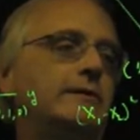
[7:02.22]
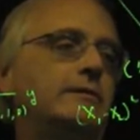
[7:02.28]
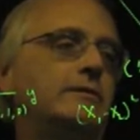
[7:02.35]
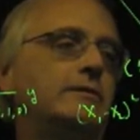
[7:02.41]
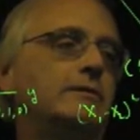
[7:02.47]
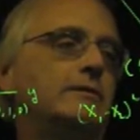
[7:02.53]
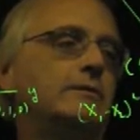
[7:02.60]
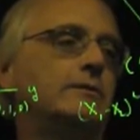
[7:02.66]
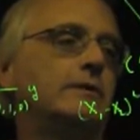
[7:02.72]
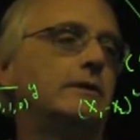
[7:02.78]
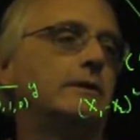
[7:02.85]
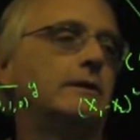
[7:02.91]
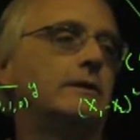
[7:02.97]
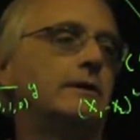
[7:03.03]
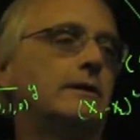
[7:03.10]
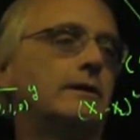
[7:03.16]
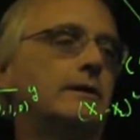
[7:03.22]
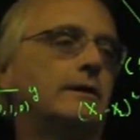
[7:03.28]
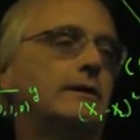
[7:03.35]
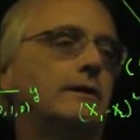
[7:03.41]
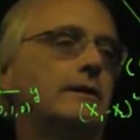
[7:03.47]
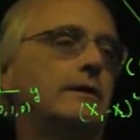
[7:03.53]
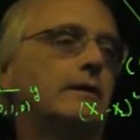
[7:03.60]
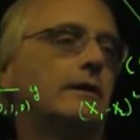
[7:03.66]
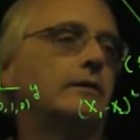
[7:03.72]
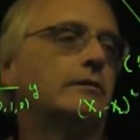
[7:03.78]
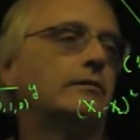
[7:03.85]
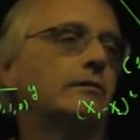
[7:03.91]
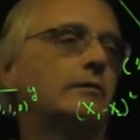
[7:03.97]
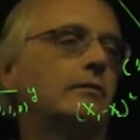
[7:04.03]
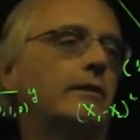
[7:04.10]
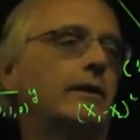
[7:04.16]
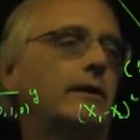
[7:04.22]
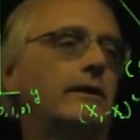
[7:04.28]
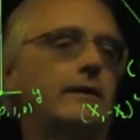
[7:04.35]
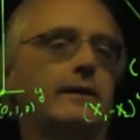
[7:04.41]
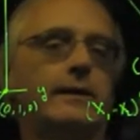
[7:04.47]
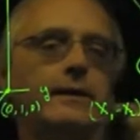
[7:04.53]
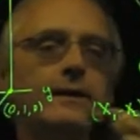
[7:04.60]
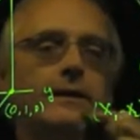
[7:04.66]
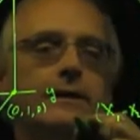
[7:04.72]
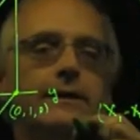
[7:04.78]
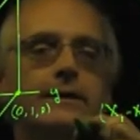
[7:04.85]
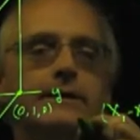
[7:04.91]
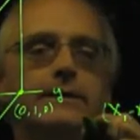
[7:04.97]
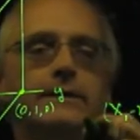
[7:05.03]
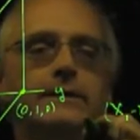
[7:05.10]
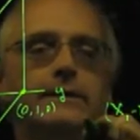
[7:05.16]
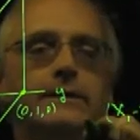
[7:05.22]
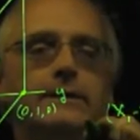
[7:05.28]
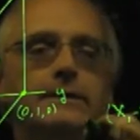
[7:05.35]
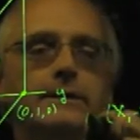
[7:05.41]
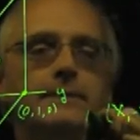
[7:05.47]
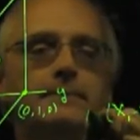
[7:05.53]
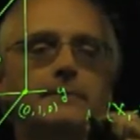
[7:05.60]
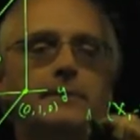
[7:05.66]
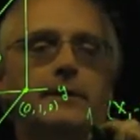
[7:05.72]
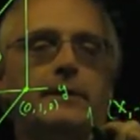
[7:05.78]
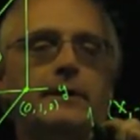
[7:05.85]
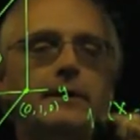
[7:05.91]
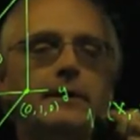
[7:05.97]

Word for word: z2 squared, and then yep,